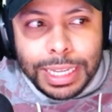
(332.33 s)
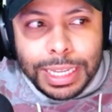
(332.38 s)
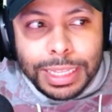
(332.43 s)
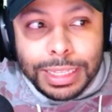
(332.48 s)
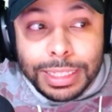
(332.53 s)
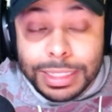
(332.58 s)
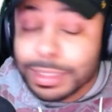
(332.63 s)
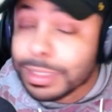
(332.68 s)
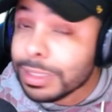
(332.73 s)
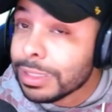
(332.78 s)

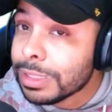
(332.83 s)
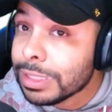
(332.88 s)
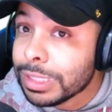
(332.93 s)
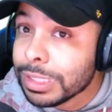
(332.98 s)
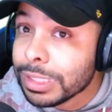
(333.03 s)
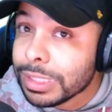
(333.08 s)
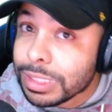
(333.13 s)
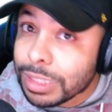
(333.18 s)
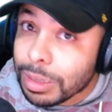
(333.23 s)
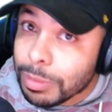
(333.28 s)
this is
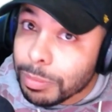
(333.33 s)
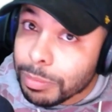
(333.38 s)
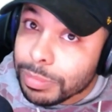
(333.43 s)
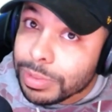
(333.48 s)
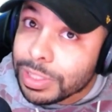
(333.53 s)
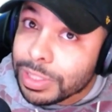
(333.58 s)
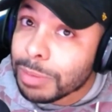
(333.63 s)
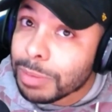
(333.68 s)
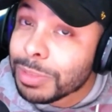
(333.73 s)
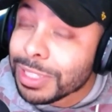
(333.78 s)
just some
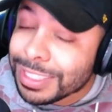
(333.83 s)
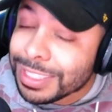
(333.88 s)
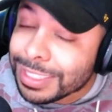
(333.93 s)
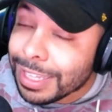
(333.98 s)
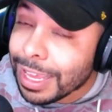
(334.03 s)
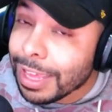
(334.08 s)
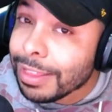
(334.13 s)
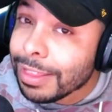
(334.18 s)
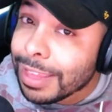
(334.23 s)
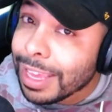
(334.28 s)
steps
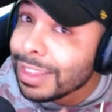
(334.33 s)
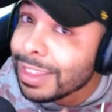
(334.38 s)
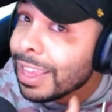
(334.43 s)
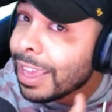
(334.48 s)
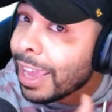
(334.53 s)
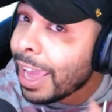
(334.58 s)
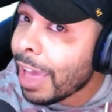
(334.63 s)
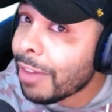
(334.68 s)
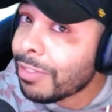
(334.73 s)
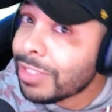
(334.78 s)
that, that they
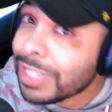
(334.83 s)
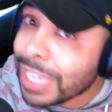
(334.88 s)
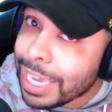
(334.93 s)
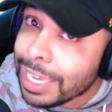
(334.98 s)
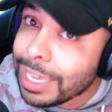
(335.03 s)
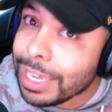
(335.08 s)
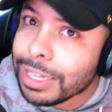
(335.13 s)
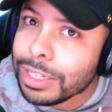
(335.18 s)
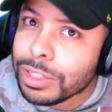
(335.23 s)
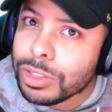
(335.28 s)
have
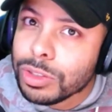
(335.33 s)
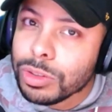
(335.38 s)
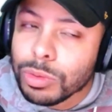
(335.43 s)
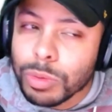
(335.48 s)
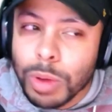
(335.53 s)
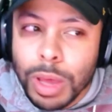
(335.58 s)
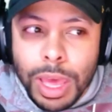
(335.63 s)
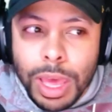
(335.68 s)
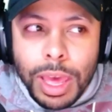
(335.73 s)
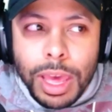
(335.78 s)
taken to
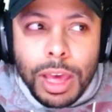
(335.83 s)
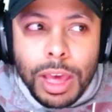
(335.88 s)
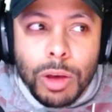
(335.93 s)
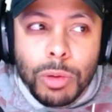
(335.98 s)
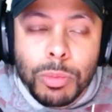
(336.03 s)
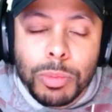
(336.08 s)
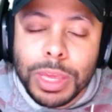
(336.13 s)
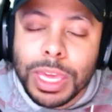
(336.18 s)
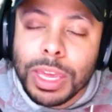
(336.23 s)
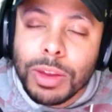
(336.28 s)

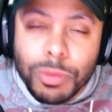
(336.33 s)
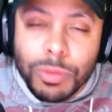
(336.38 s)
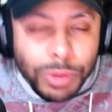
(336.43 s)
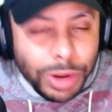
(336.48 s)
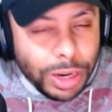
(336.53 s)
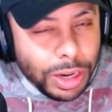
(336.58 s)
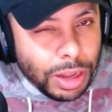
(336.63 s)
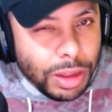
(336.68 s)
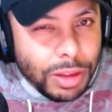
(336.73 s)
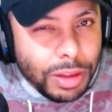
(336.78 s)
help get
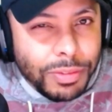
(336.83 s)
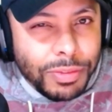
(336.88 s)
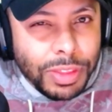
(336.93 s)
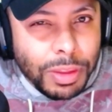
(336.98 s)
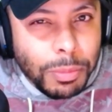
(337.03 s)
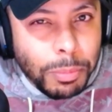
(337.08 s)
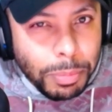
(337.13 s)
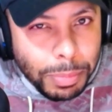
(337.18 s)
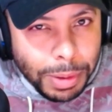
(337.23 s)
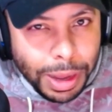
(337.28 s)
rid of the
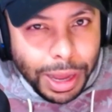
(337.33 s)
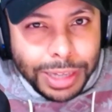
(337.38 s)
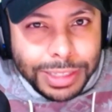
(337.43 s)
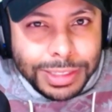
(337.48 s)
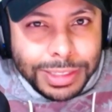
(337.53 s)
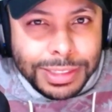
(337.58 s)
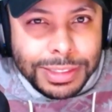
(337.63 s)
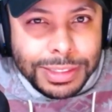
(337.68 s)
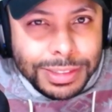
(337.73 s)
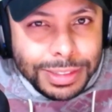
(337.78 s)

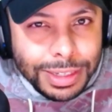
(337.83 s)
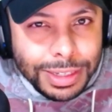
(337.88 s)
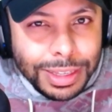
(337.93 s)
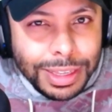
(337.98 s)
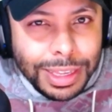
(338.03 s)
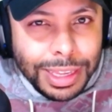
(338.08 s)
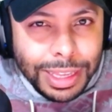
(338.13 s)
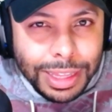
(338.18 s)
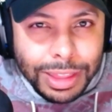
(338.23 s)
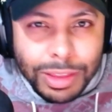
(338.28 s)
bots
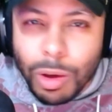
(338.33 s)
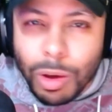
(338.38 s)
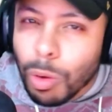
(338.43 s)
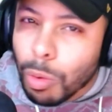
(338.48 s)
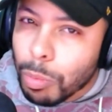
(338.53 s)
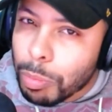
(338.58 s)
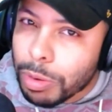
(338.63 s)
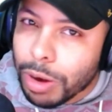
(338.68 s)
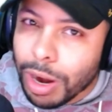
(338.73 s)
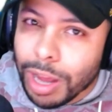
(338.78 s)
in the whole
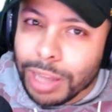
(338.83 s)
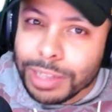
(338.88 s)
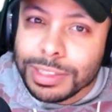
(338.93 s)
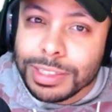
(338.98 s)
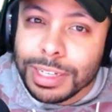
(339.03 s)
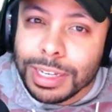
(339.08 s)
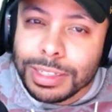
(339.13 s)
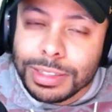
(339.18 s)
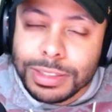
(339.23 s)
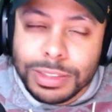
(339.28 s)

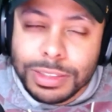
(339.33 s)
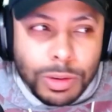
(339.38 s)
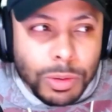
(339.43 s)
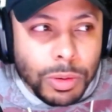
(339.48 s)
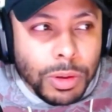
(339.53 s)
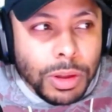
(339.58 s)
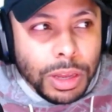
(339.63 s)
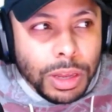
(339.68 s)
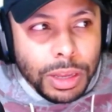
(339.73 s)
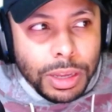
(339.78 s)
process. So
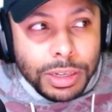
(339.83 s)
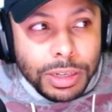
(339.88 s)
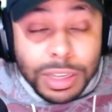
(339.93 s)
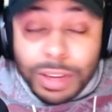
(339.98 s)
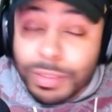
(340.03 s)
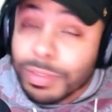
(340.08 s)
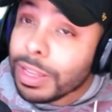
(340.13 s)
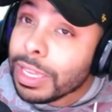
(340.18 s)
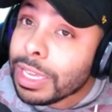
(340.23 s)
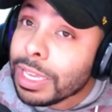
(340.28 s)

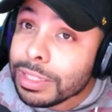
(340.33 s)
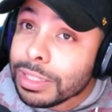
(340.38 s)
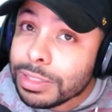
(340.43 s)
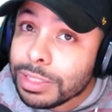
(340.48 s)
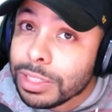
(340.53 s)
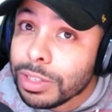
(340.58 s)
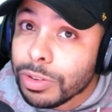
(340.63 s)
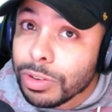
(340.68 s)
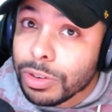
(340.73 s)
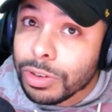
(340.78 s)
definitely
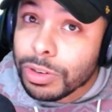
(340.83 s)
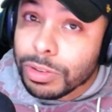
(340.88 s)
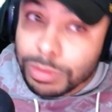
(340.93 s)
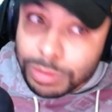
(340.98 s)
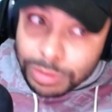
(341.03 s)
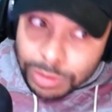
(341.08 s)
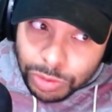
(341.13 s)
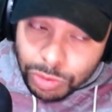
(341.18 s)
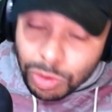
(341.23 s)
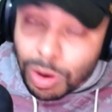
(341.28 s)
consider
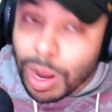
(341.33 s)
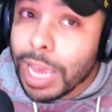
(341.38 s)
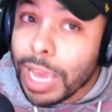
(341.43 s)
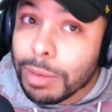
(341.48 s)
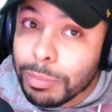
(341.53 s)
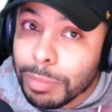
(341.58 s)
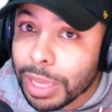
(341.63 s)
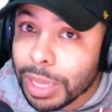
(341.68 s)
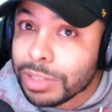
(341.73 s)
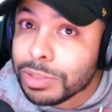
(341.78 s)
trying
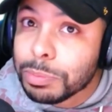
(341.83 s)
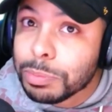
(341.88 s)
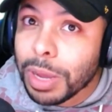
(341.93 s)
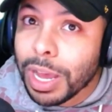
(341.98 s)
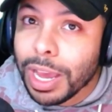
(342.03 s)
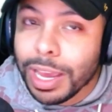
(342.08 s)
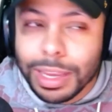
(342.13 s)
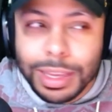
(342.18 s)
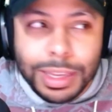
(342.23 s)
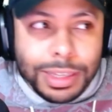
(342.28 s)
Best
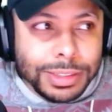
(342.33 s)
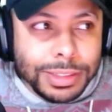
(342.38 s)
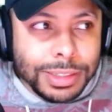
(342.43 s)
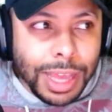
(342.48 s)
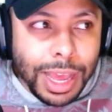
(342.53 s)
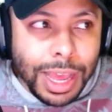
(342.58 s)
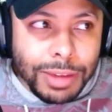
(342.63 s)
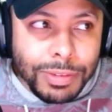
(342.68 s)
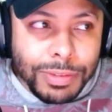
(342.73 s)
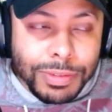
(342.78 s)
Buy because
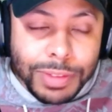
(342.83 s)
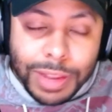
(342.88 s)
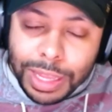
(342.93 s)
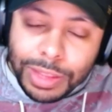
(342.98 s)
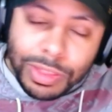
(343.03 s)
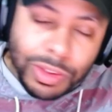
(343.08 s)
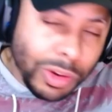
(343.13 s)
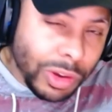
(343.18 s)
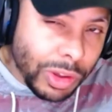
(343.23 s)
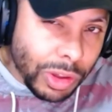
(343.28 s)
I feel like
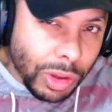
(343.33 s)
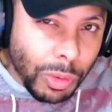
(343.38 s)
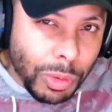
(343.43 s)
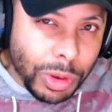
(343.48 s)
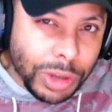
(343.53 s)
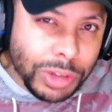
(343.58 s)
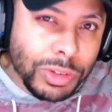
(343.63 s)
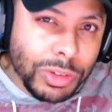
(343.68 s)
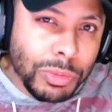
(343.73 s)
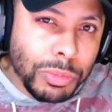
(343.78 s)
they're
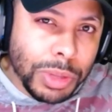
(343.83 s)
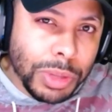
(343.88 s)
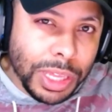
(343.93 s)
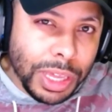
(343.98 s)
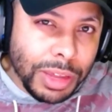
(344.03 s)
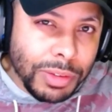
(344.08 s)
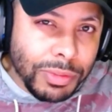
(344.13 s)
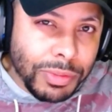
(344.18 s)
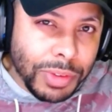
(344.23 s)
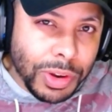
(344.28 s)
going to
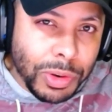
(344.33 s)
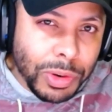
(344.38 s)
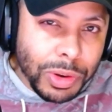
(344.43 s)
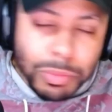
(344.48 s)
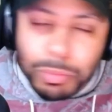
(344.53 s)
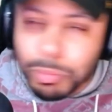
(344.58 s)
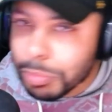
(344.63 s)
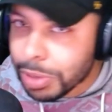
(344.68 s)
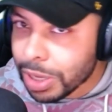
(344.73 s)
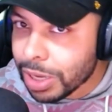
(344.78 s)
be a very
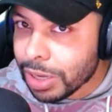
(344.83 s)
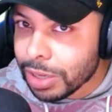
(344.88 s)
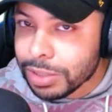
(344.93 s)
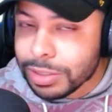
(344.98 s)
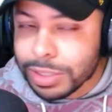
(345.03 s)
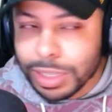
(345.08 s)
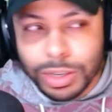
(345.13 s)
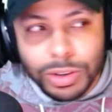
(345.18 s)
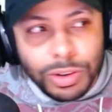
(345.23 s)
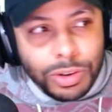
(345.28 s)
big
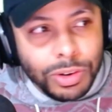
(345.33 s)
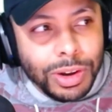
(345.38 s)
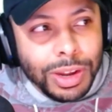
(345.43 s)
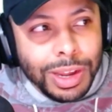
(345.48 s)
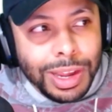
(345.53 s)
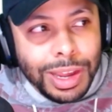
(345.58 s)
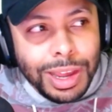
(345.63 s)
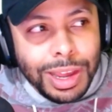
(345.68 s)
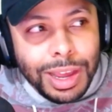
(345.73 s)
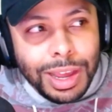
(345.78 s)
contender
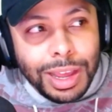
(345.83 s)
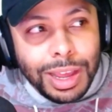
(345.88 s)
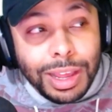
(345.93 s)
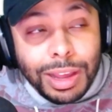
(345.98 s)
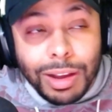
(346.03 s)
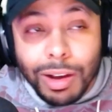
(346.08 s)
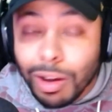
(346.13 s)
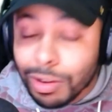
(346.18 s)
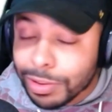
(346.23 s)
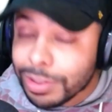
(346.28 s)

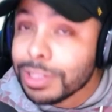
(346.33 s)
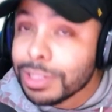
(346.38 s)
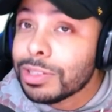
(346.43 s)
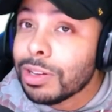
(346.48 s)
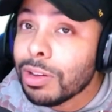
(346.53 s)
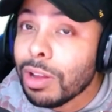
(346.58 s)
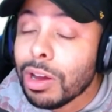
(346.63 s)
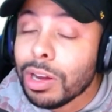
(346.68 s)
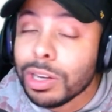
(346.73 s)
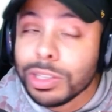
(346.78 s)
on this
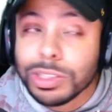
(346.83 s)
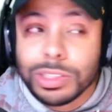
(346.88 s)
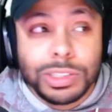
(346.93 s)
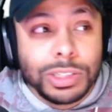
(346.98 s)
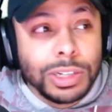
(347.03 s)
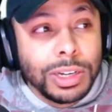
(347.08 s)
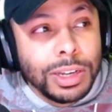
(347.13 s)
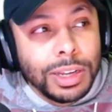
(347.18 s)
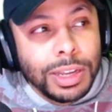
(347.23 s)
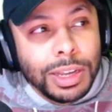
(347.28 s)
launch.
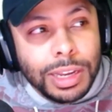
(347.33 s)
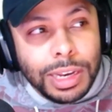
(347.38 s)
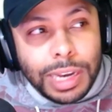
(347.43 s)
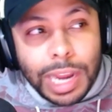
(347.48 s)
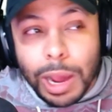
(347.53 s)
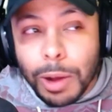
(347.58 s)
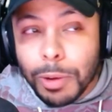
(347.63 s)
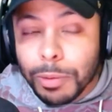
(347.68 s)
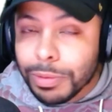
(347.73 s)
Now,